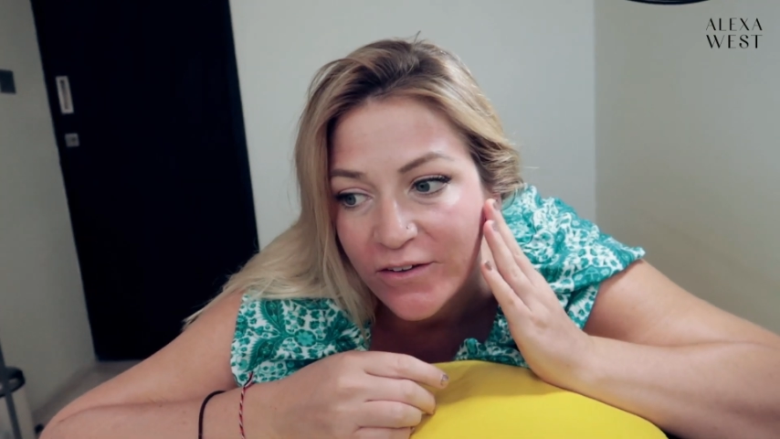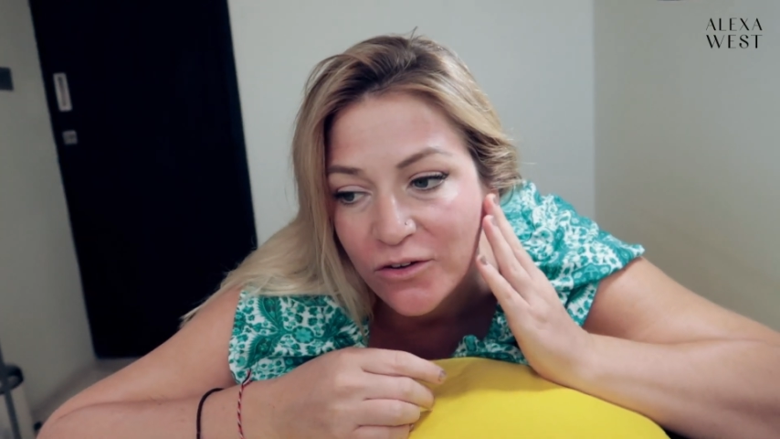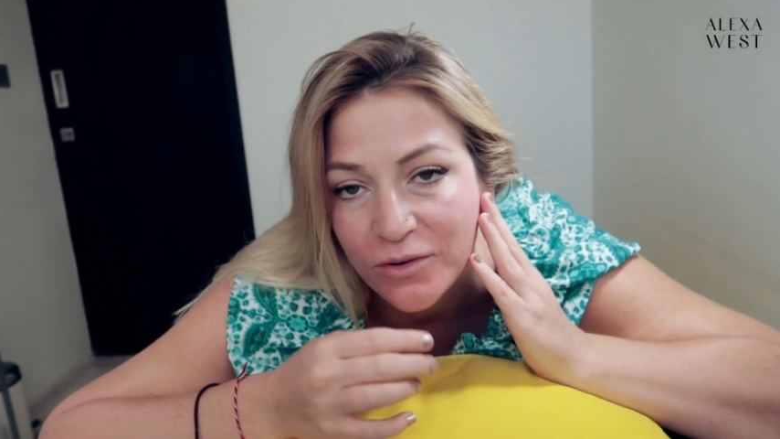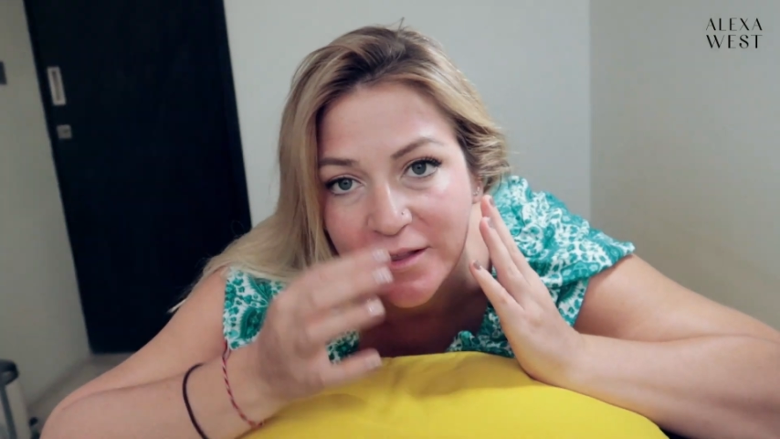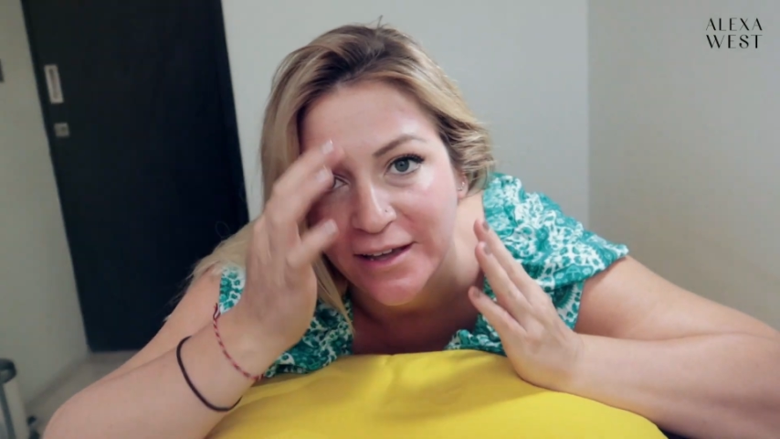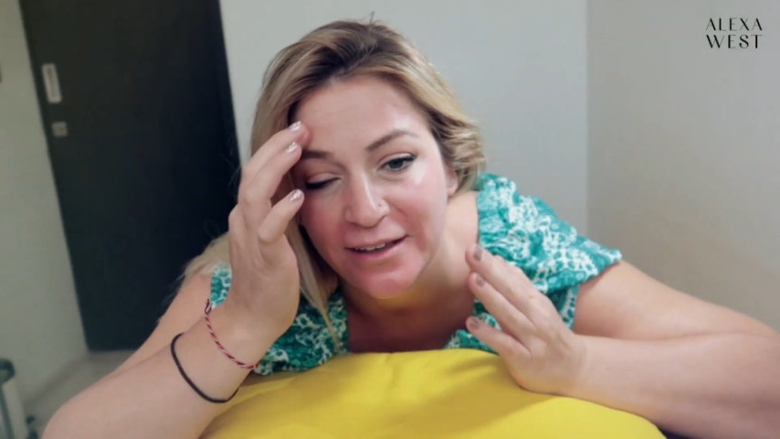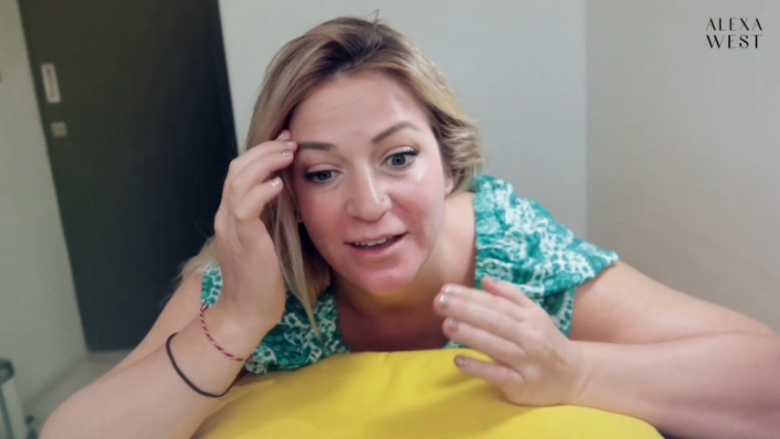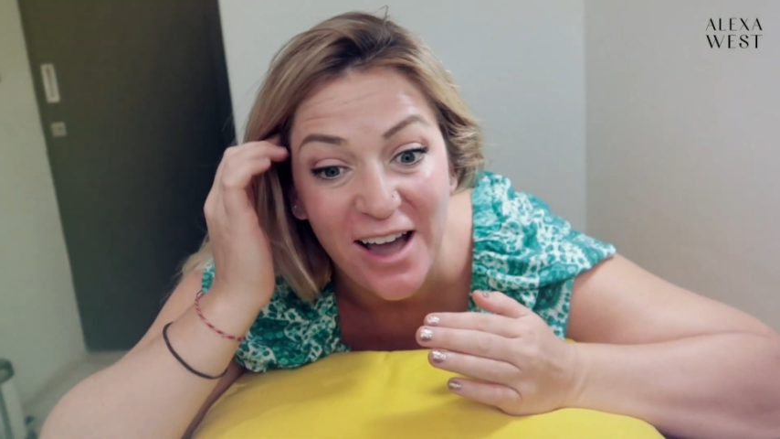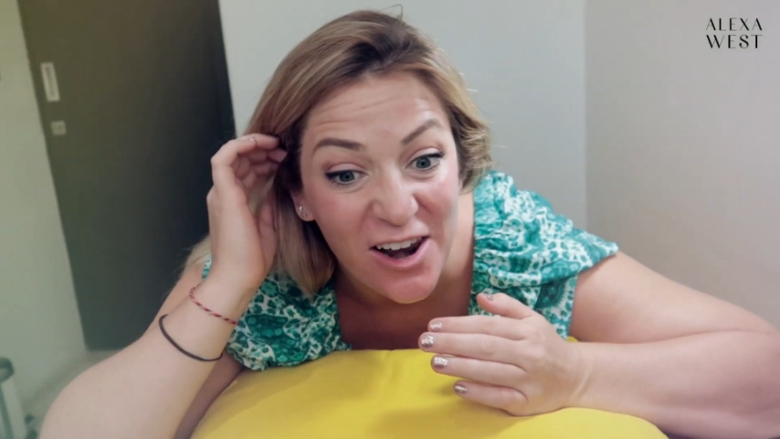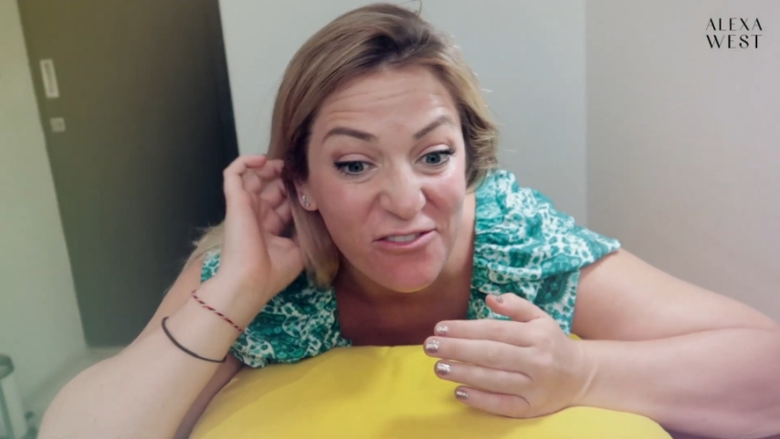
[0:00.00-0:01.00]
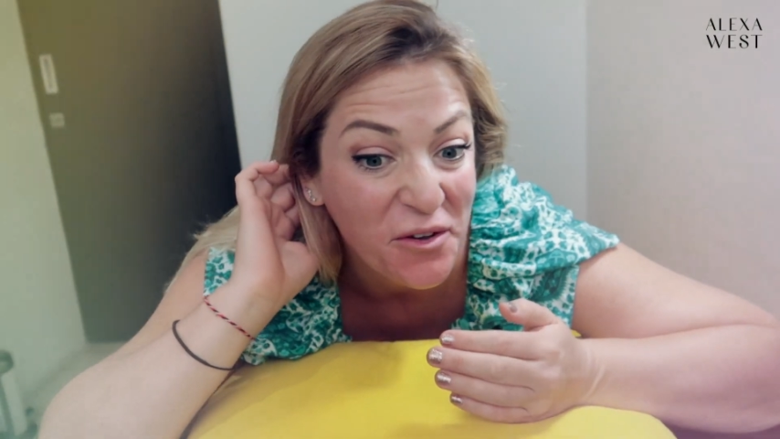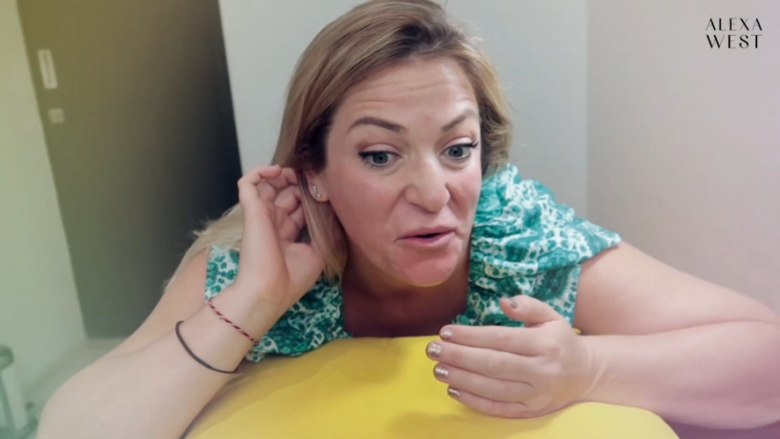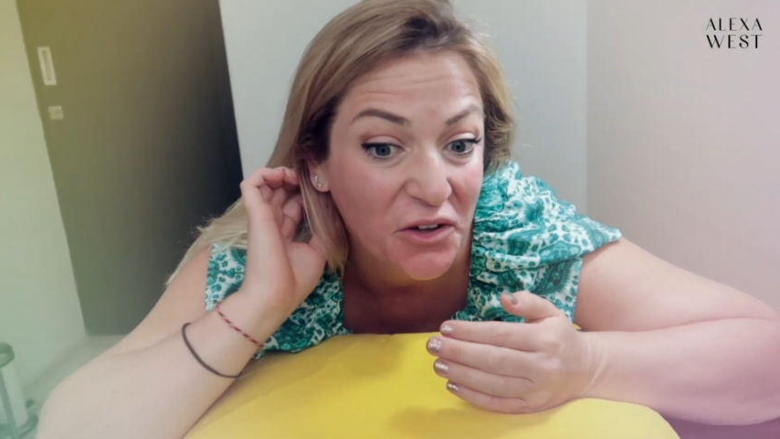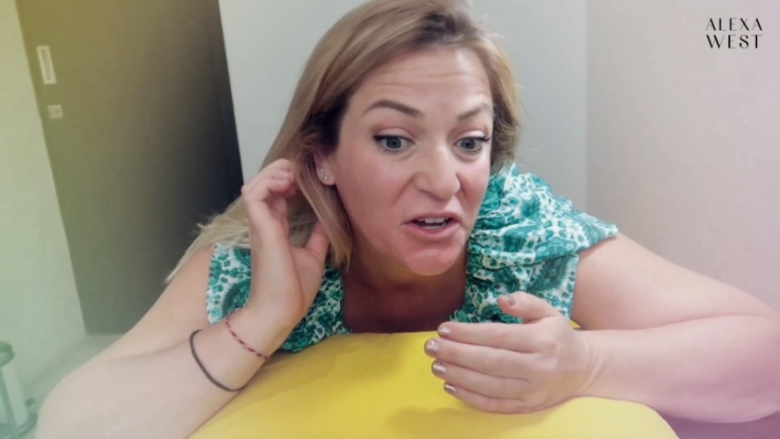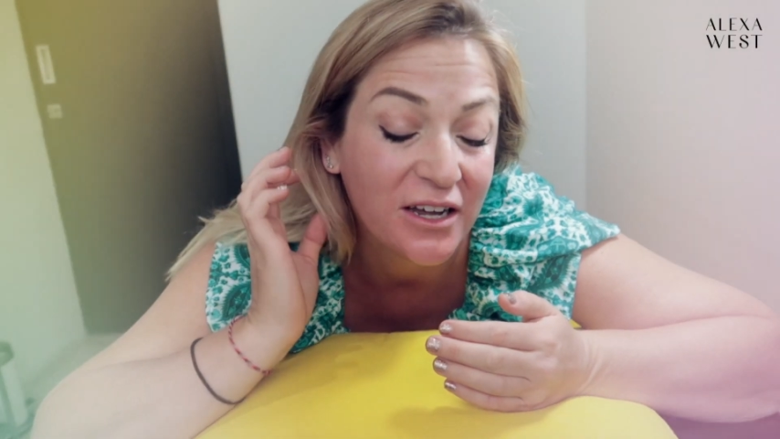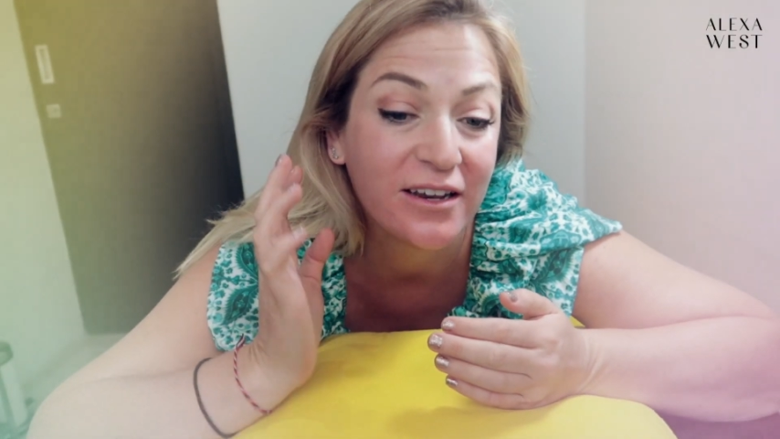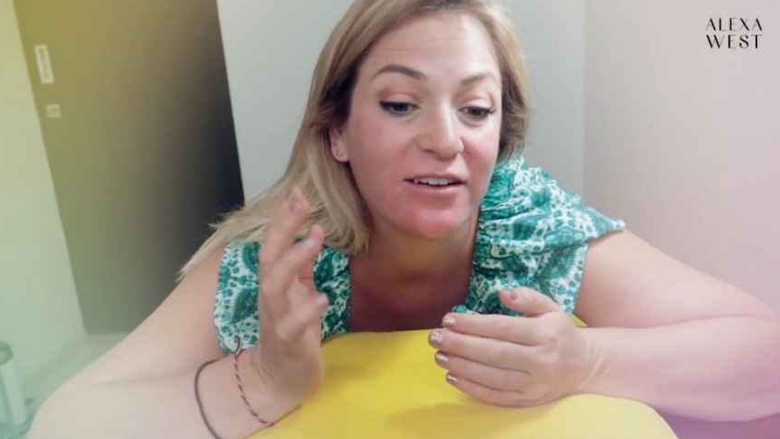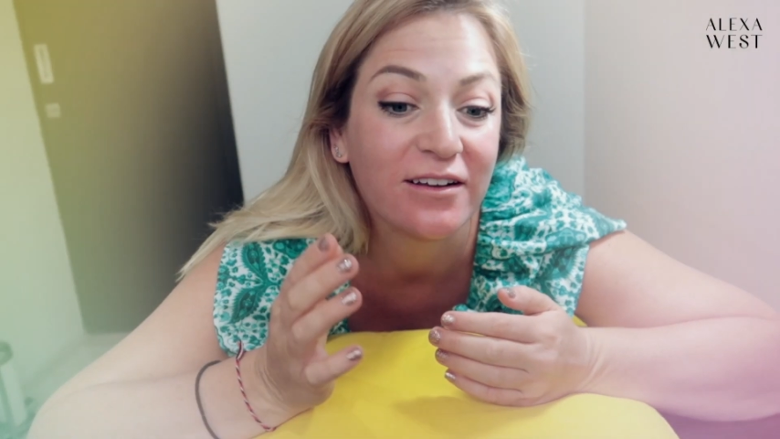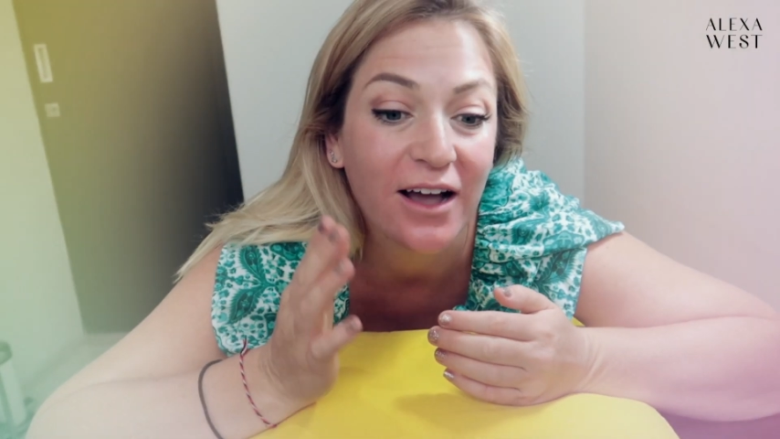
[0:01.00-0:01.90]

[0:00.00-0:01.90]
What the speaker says: felt really, kind of felt good.